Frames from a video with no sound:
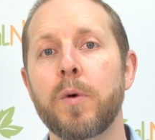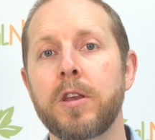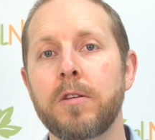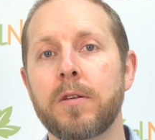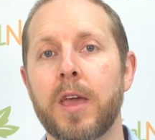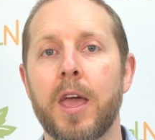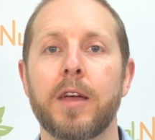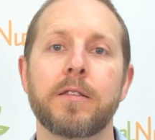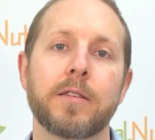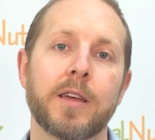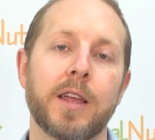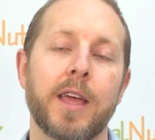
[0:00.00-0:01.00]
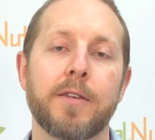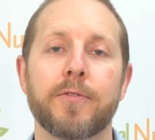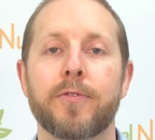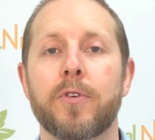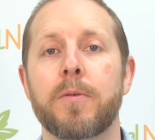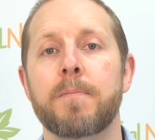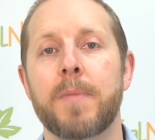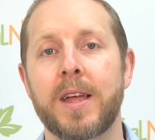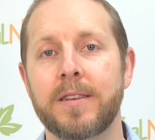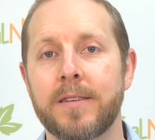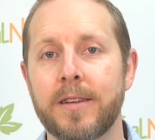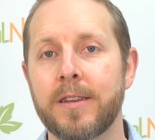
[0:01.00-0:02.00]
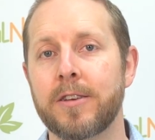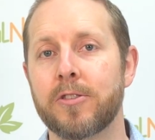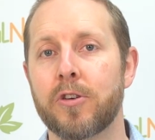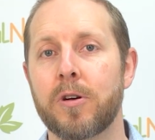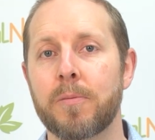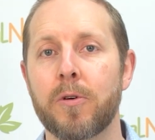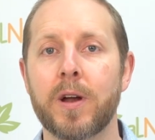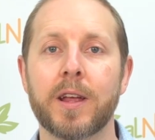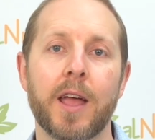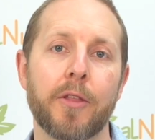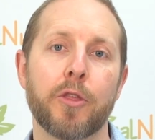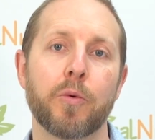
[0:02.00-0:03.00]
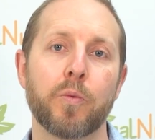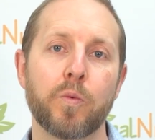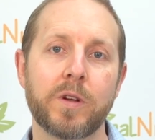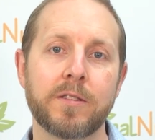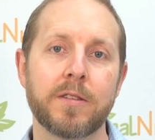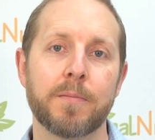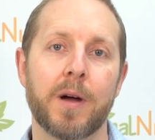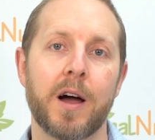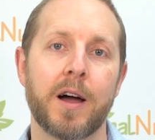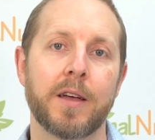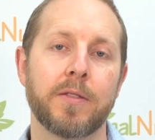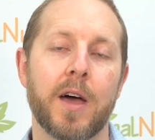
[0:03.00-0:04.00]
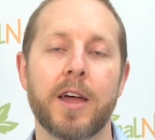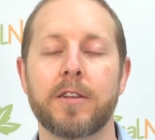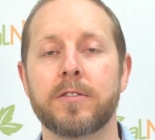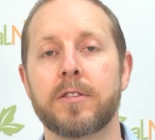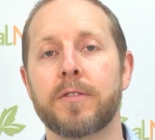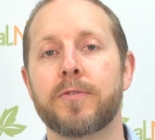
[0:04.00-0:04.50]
when you can to get a fermented turmeric. The reason behind that is the